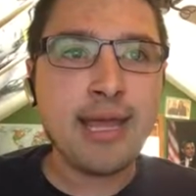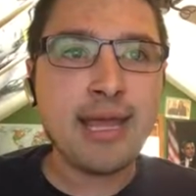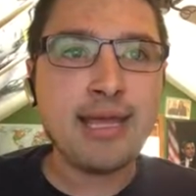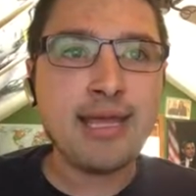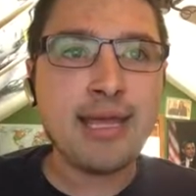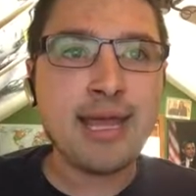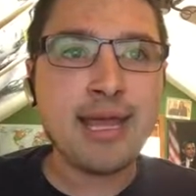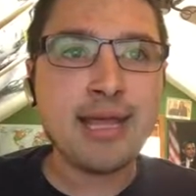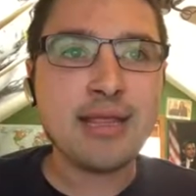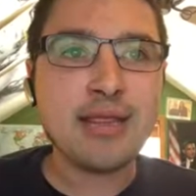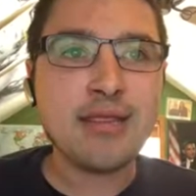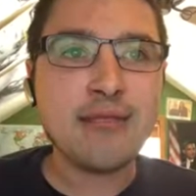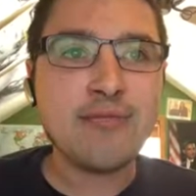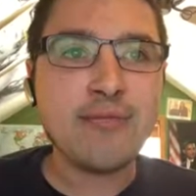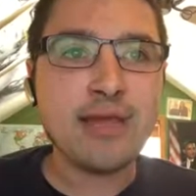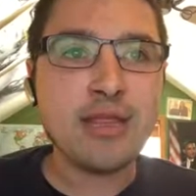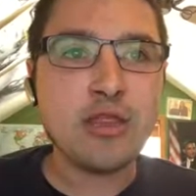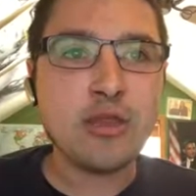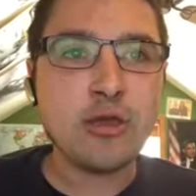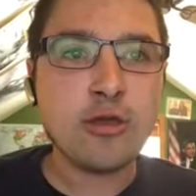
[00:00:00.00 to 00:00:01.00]
index
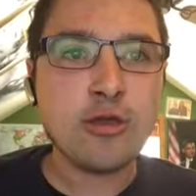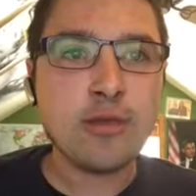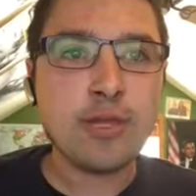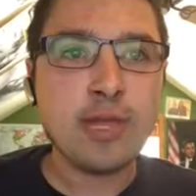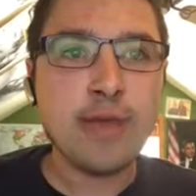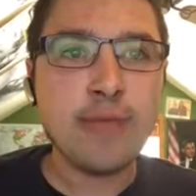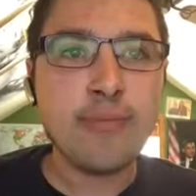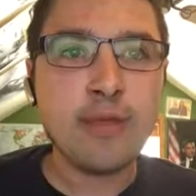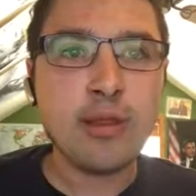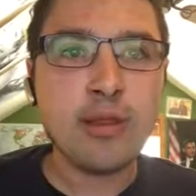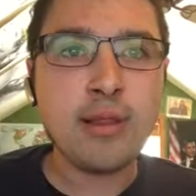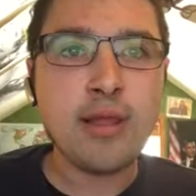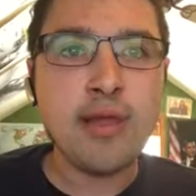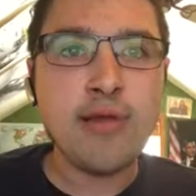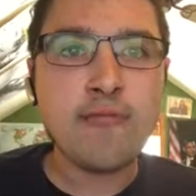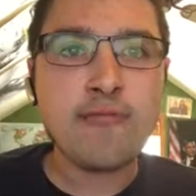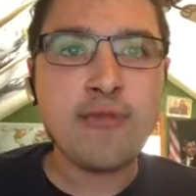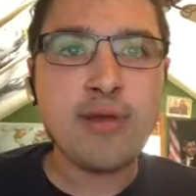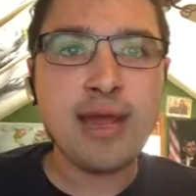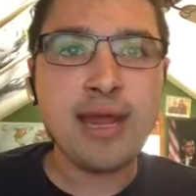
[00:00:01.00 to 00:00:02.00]
feature tumble
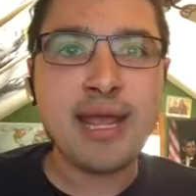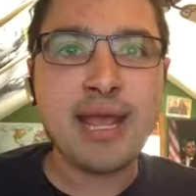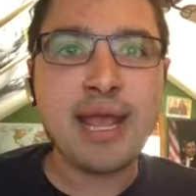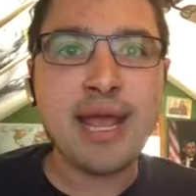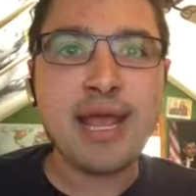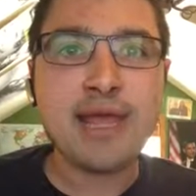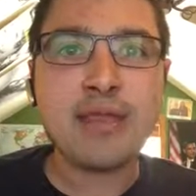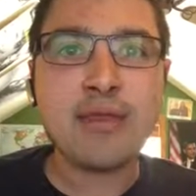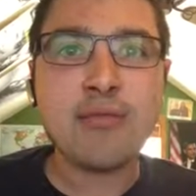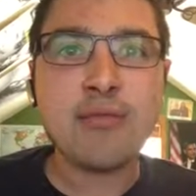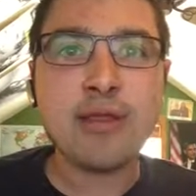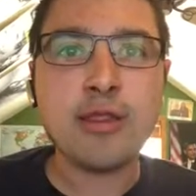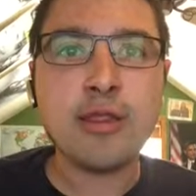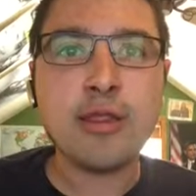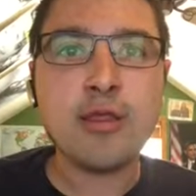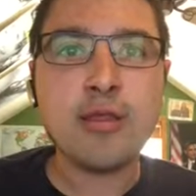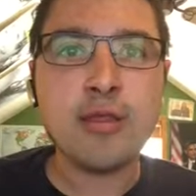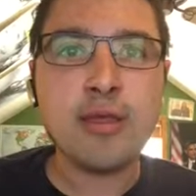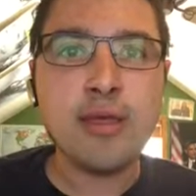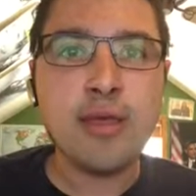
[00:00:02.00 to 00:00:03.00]
Friday as a
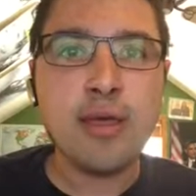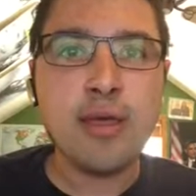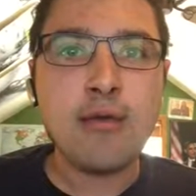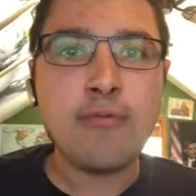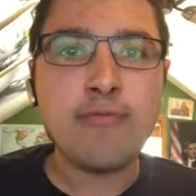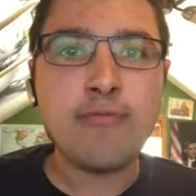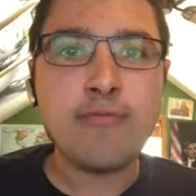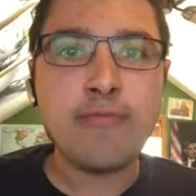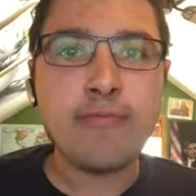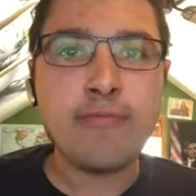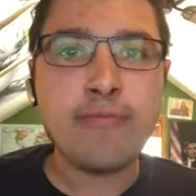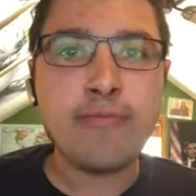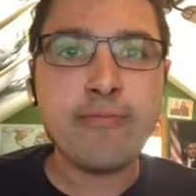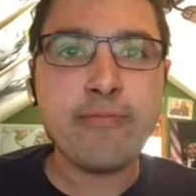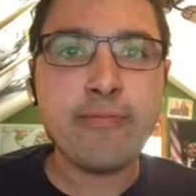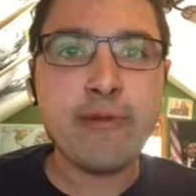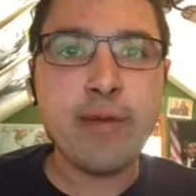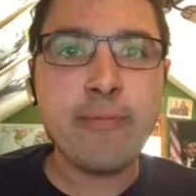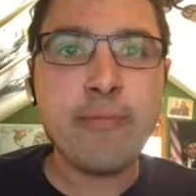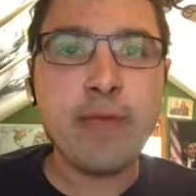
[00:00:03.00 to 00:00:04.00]
result
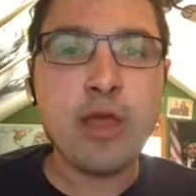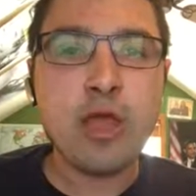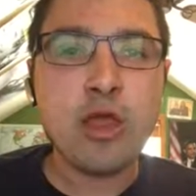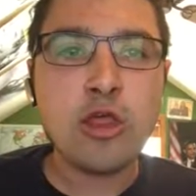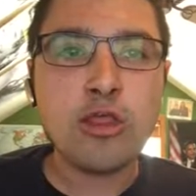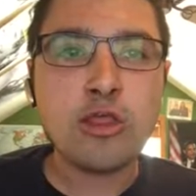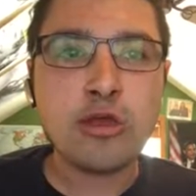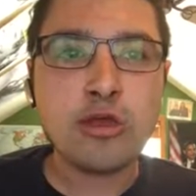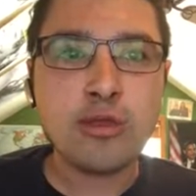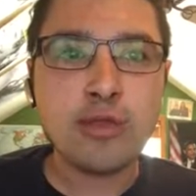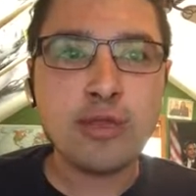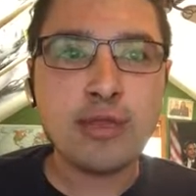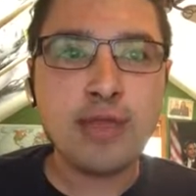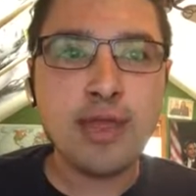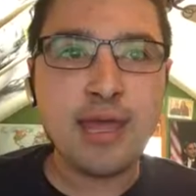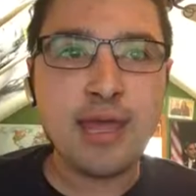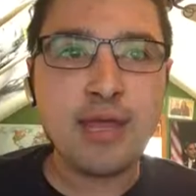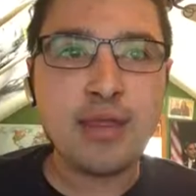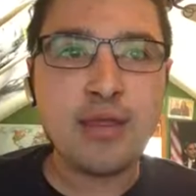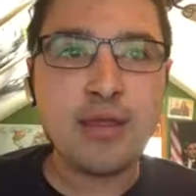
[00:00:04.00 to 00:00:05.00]
from
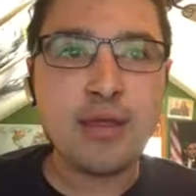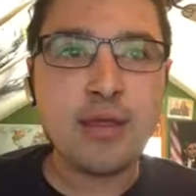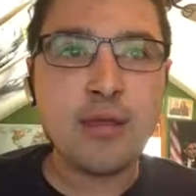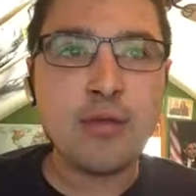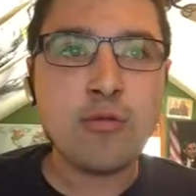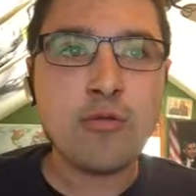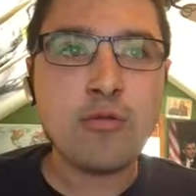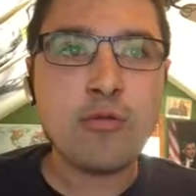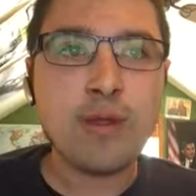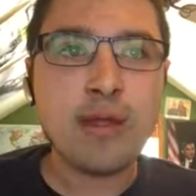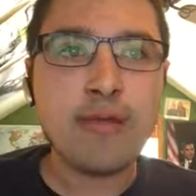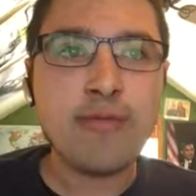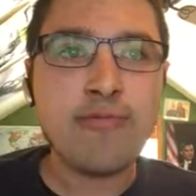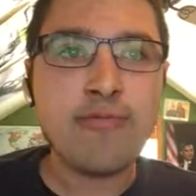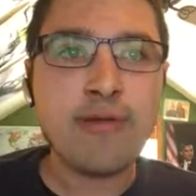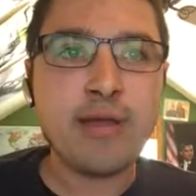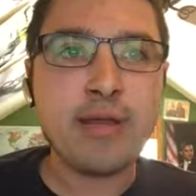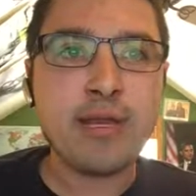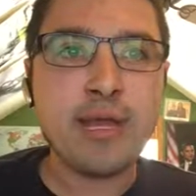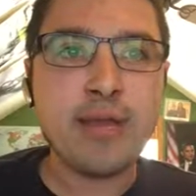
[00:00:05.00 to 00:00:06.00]
Thursday's
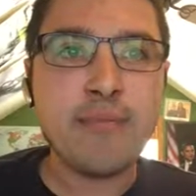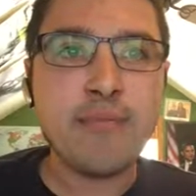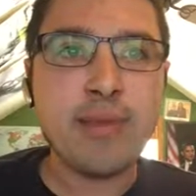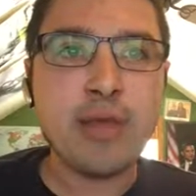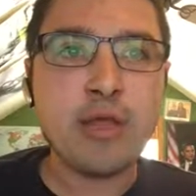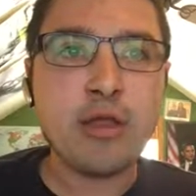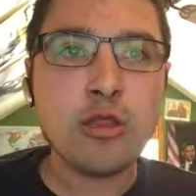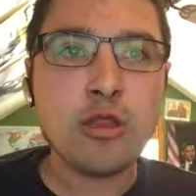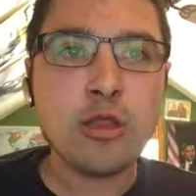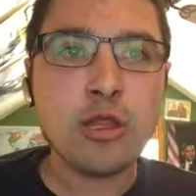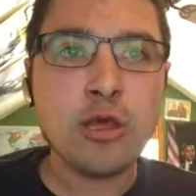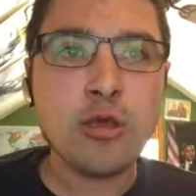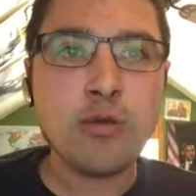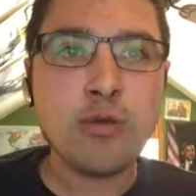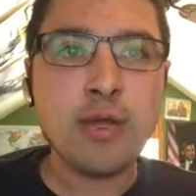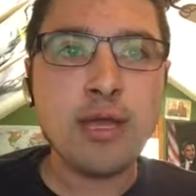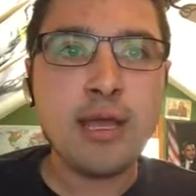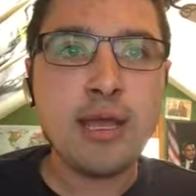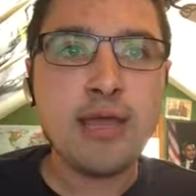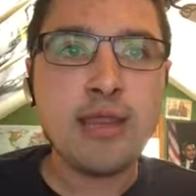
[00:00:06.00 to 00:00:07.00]
referendum
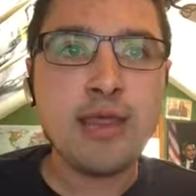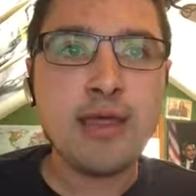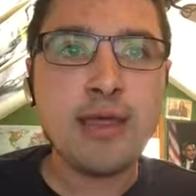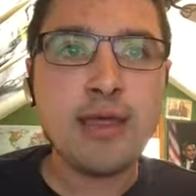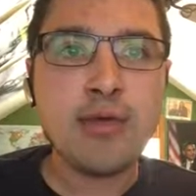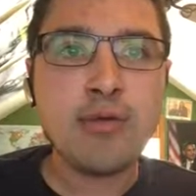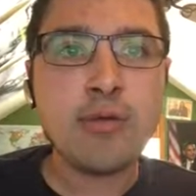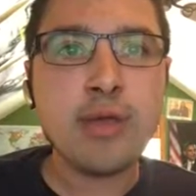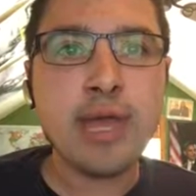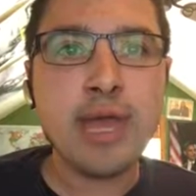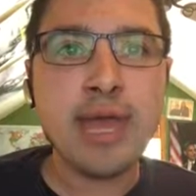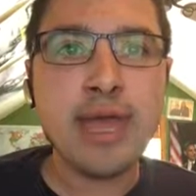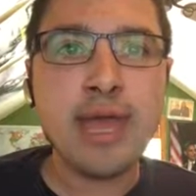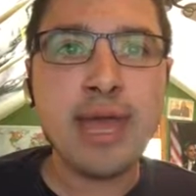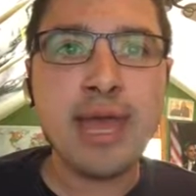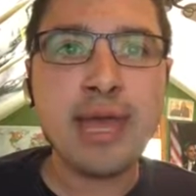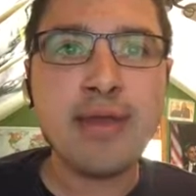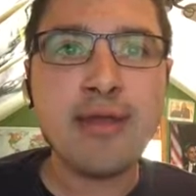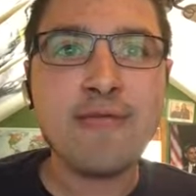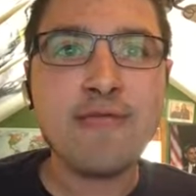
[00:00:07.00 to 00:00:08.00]
showed the UK
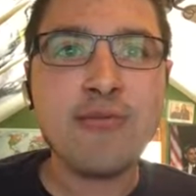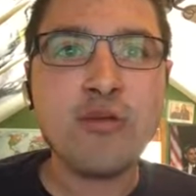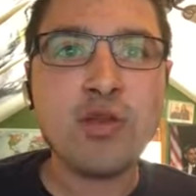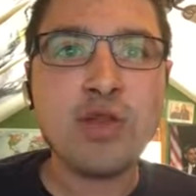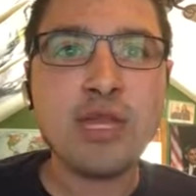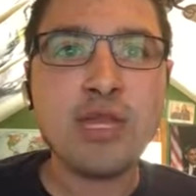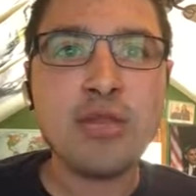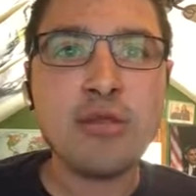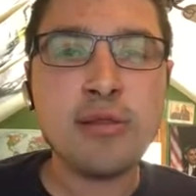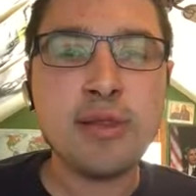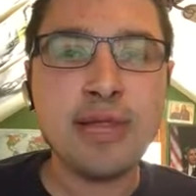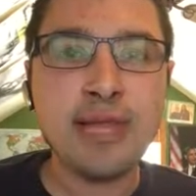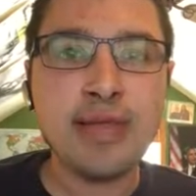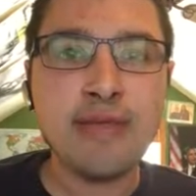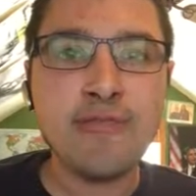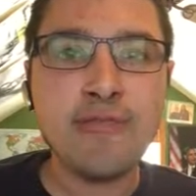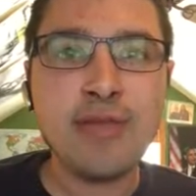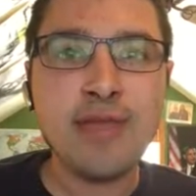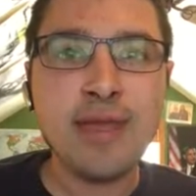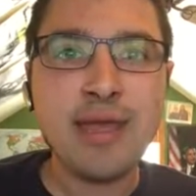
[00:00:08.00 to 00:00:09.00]
had voted to
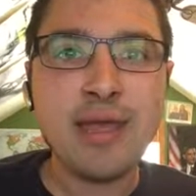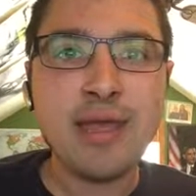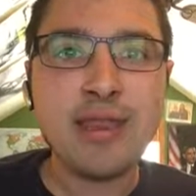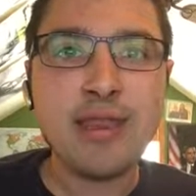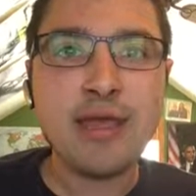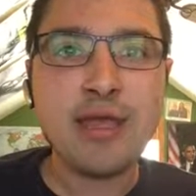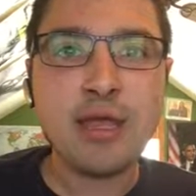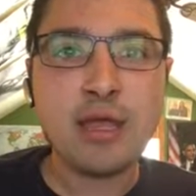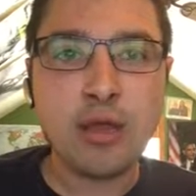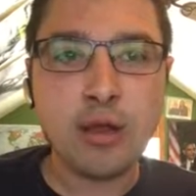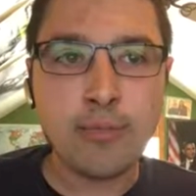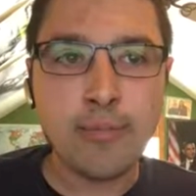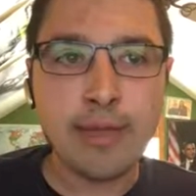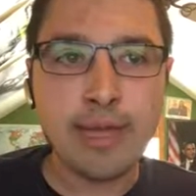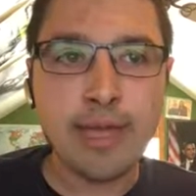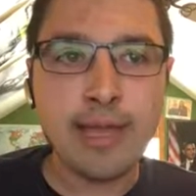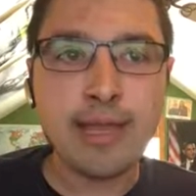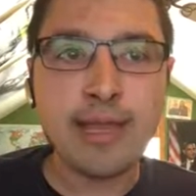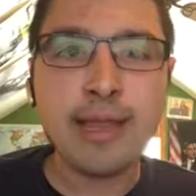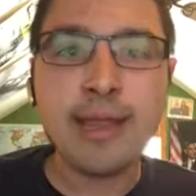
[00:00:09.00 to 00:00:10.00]
leave the
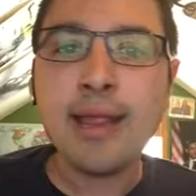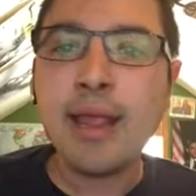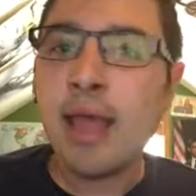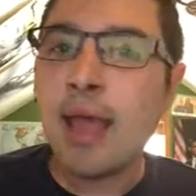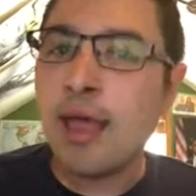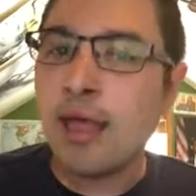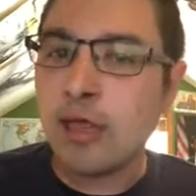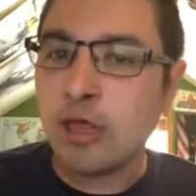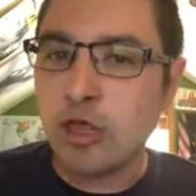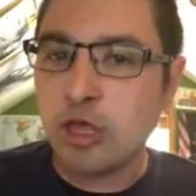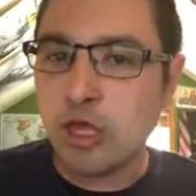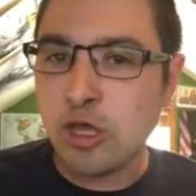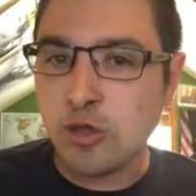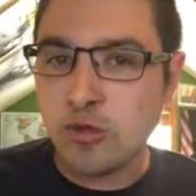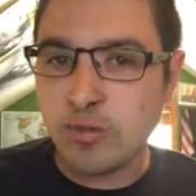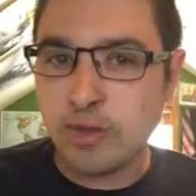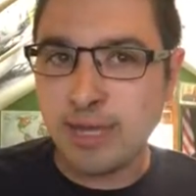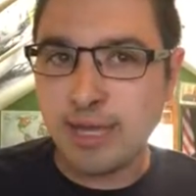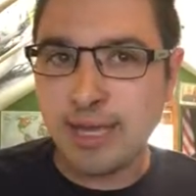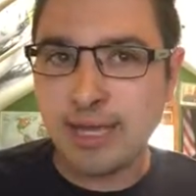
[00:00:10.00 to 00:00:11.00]
European
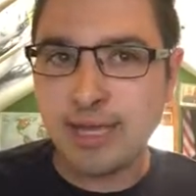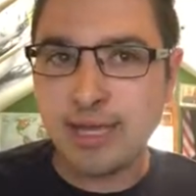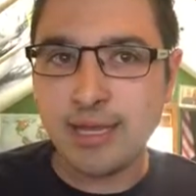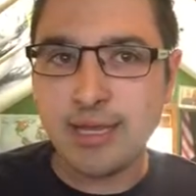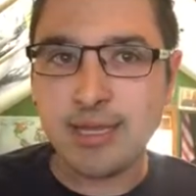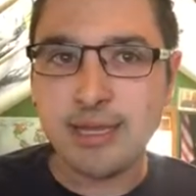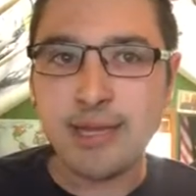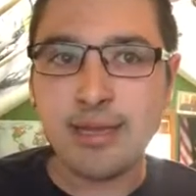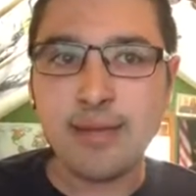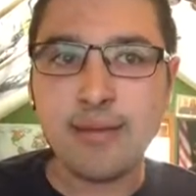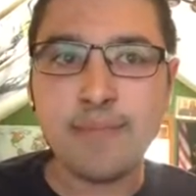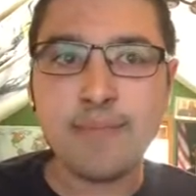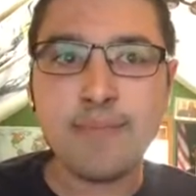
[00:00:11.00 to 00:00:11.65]
Union.